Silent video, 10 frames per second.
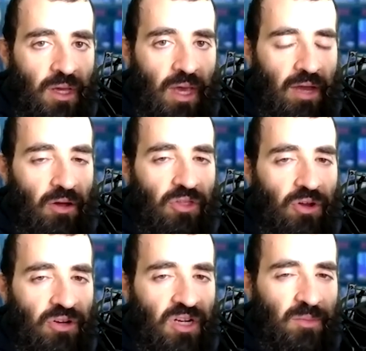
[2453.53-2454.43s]
And although
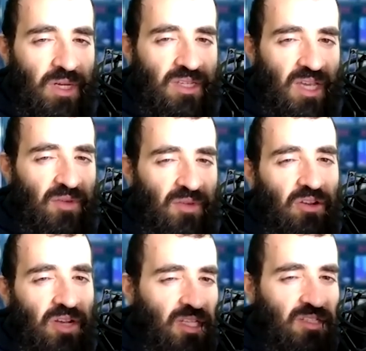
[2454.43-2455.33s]
you're committed to giving your
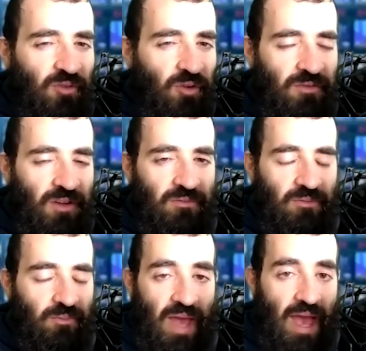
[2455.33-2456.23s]
kids 45
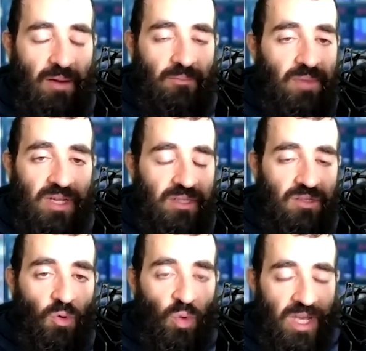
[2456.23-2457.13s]
minutes
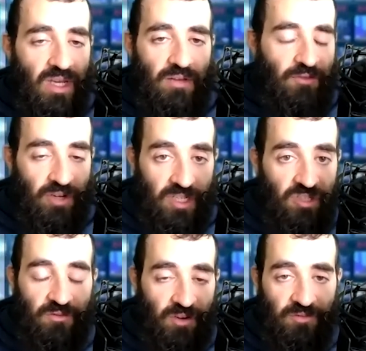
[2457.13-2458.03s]
a week for each
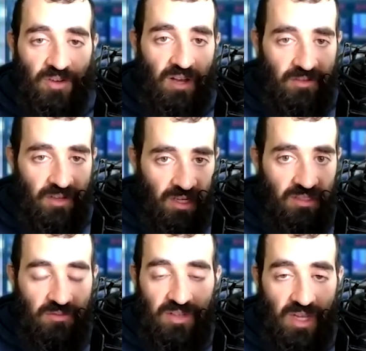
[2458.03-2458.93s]
of your five kids
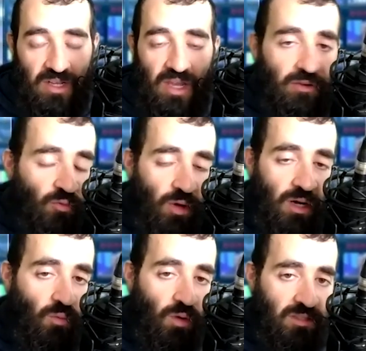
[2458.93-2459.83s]
of dedicated one
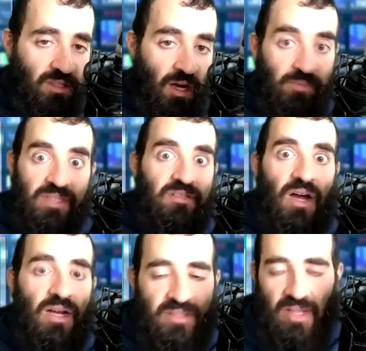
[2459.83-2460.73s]
on one time,
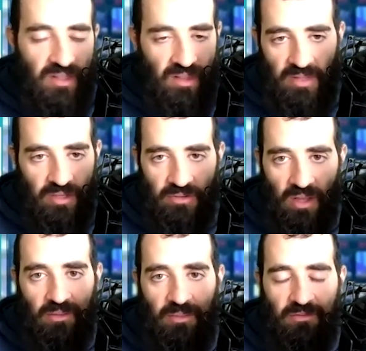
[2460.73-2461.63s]
besides telling them that you
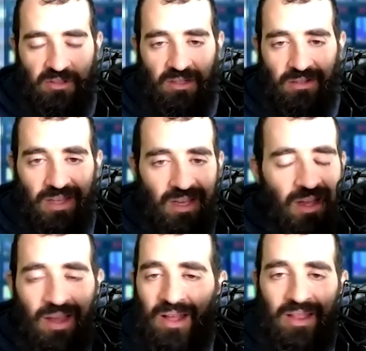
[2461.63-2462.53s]
love them every single day,
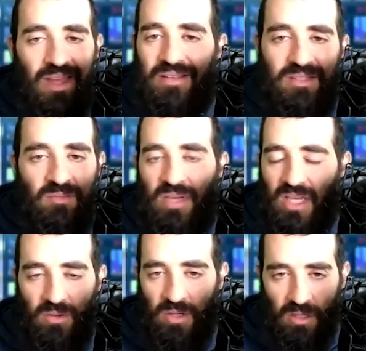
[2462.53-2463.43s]
that doesn't make
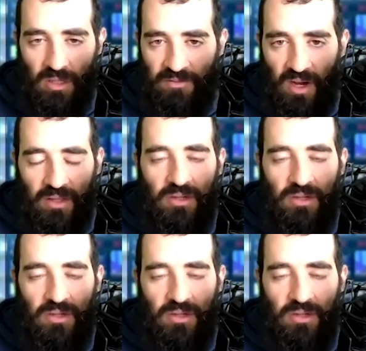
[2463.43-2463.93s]
you a good father.